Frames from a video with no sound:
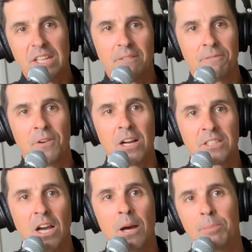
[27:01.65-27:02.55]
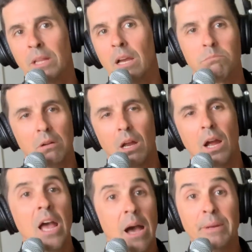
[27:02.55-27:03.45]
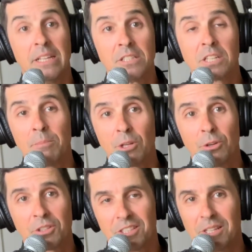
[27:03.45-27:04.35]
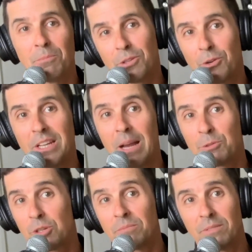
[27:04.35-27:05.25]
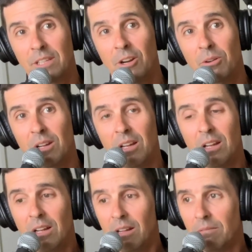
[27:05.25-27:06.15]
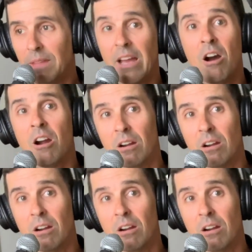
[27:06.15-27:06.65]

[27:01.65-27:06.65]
just getting fucked up and like, blah. I mean, to some degree, I'm sure, they